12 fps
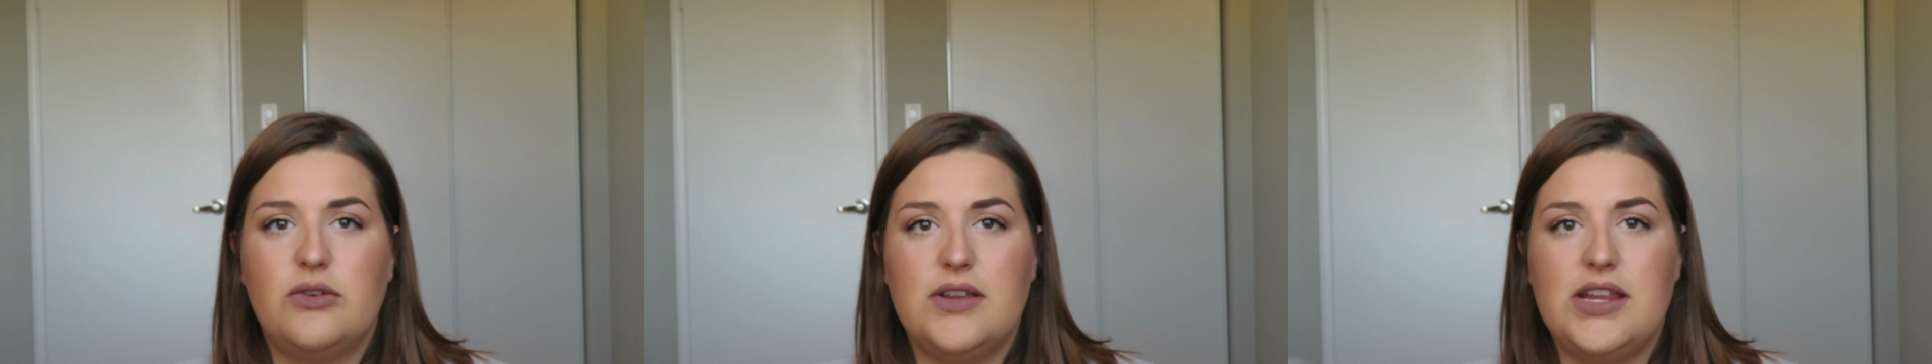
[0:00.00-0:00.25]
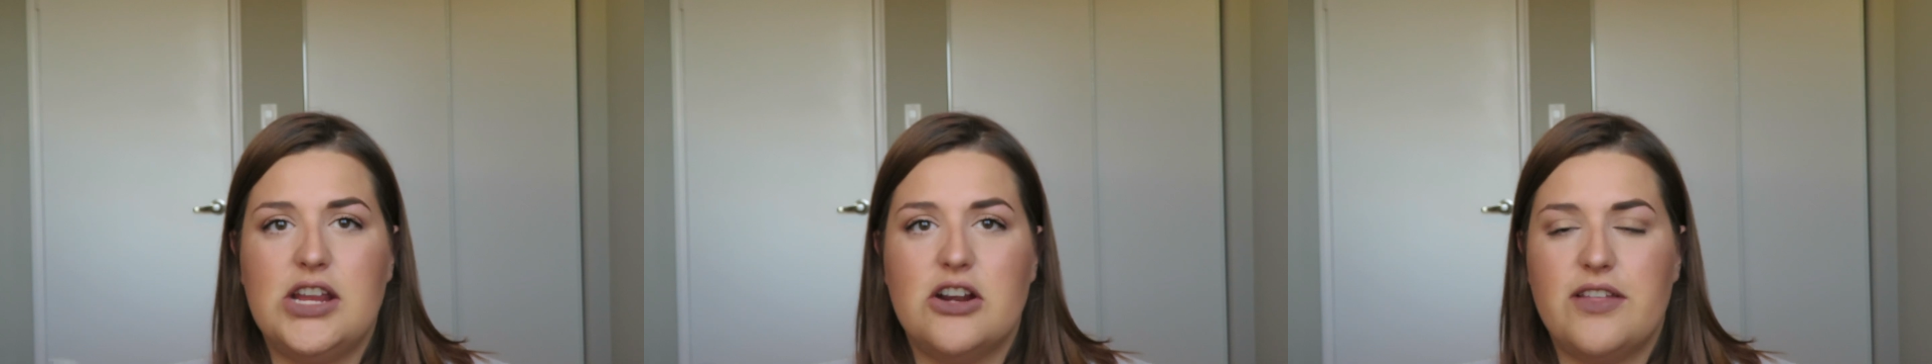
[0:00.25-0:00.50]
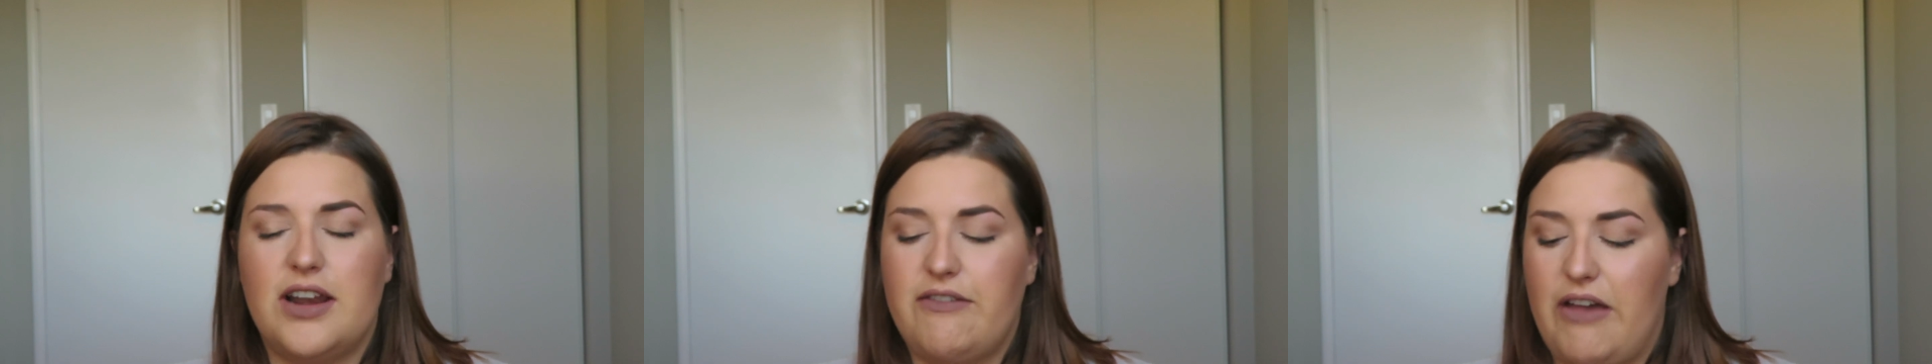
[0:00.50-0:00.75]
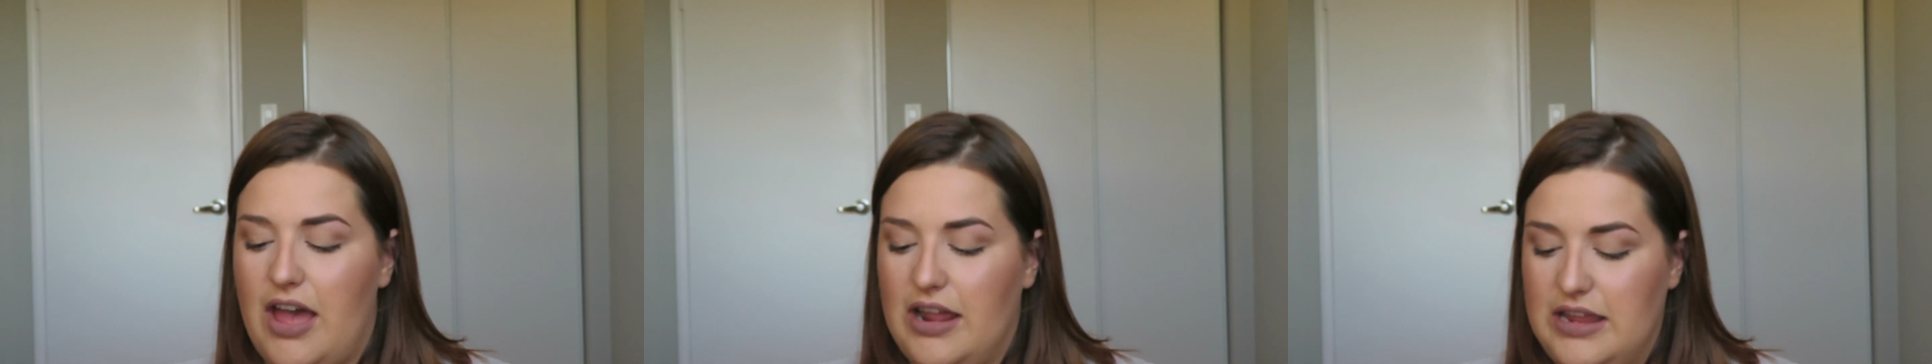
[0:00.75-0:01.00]
to a year that
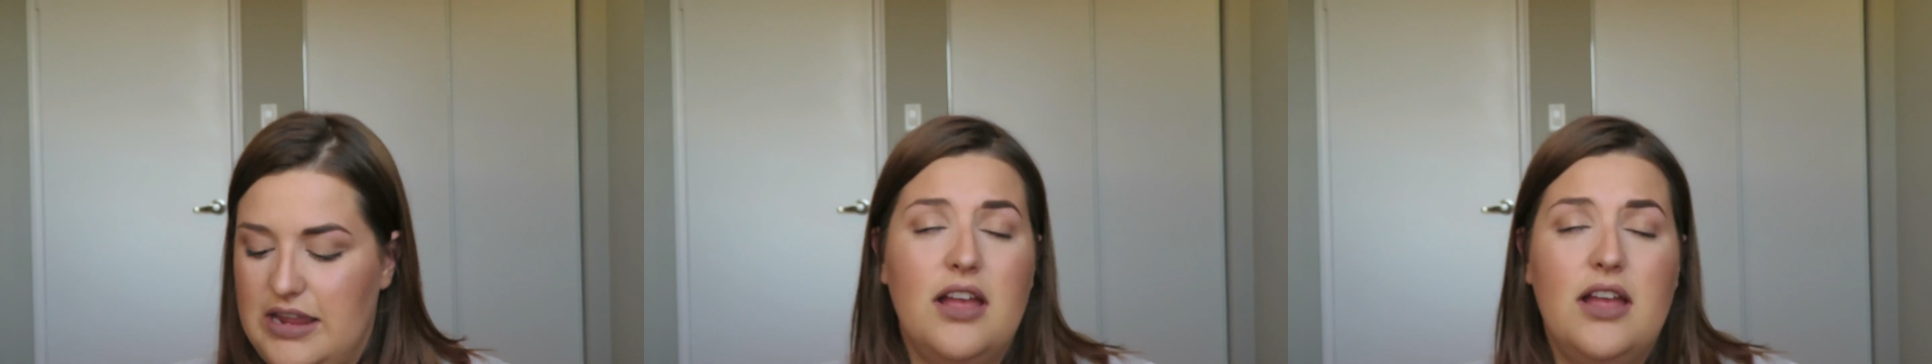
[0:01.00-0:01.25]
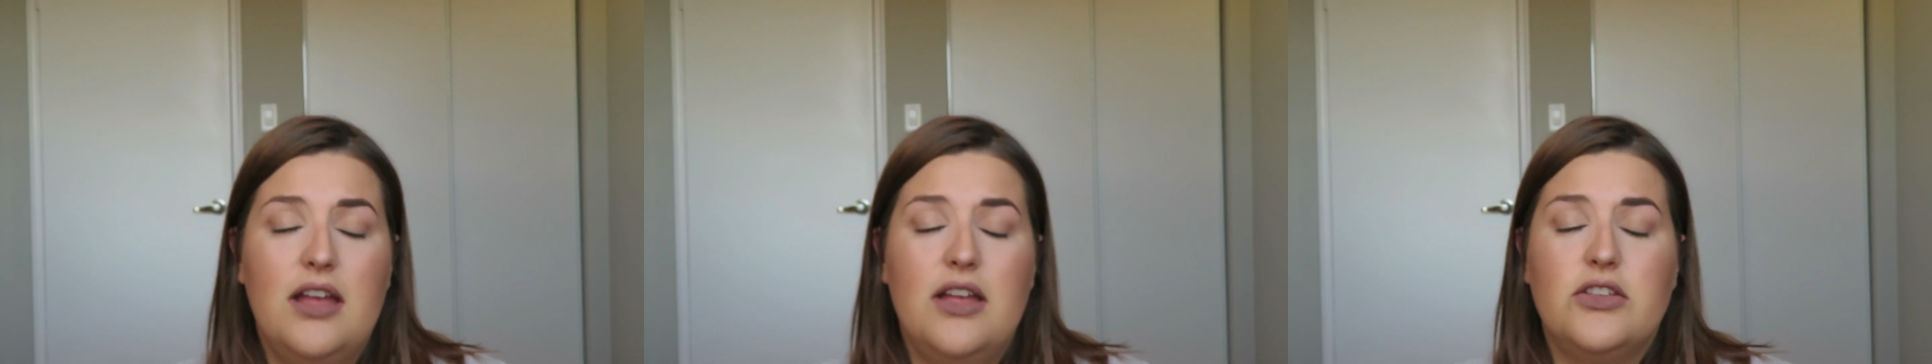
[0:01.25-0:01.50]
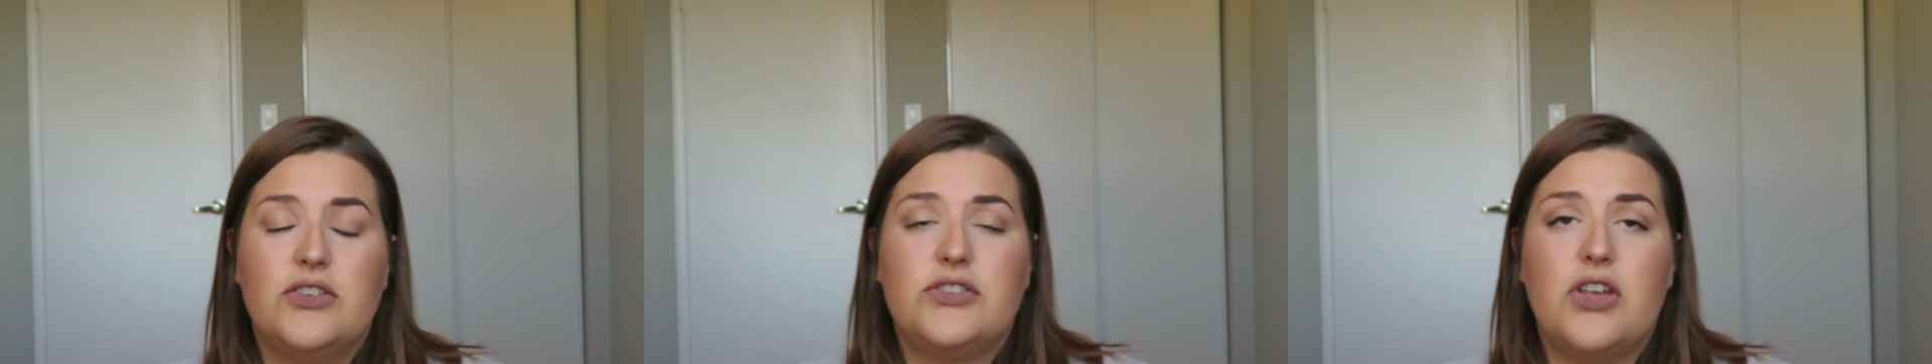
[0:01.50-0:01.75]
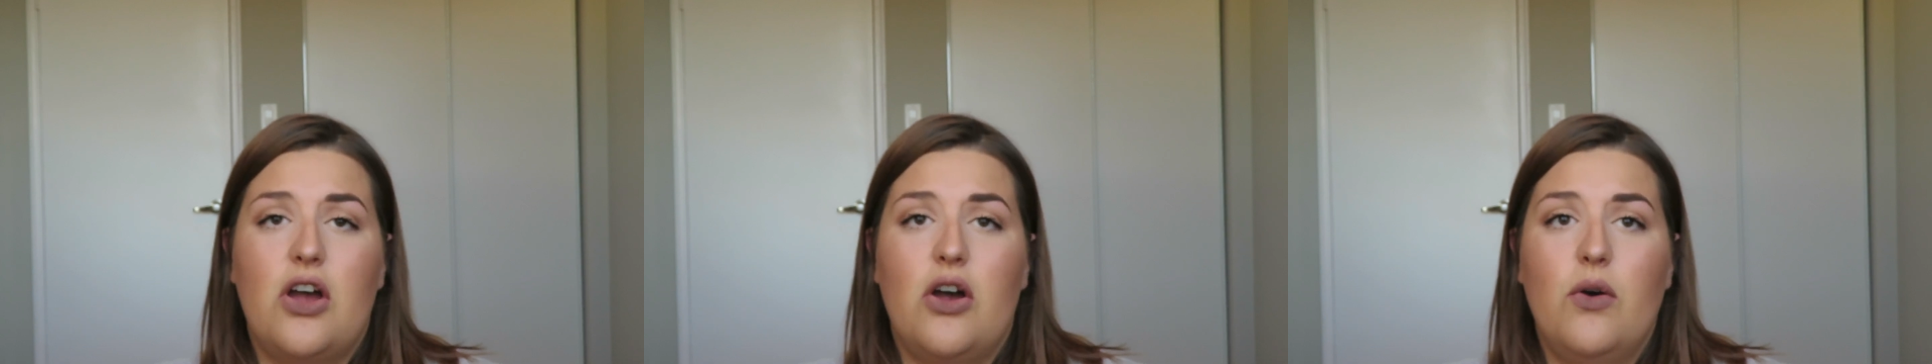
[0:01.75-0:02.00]
I've had it.
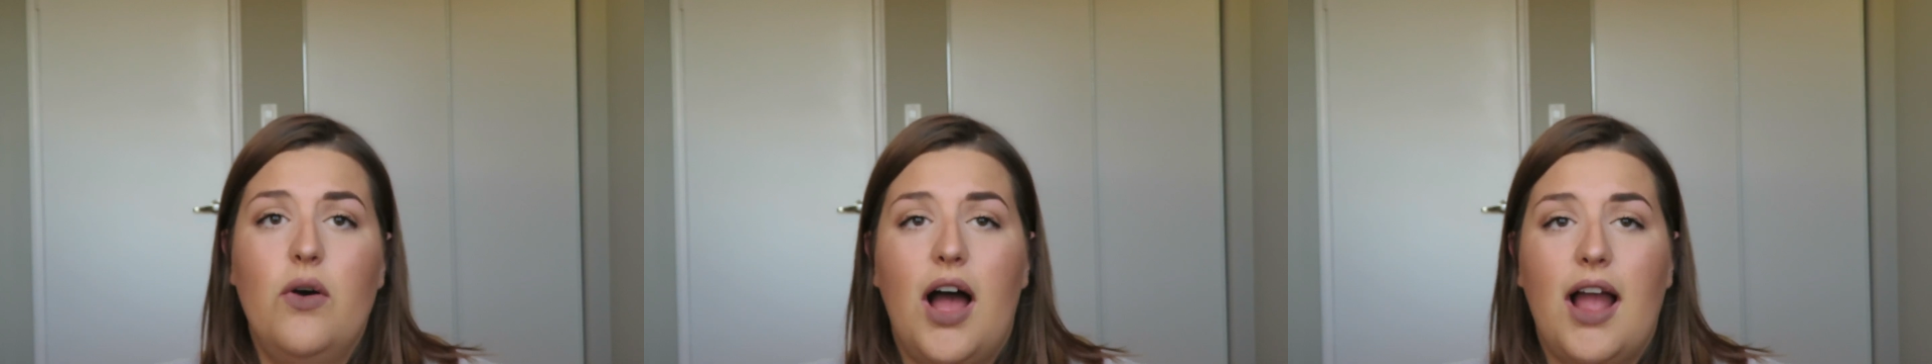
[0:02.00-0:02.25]
So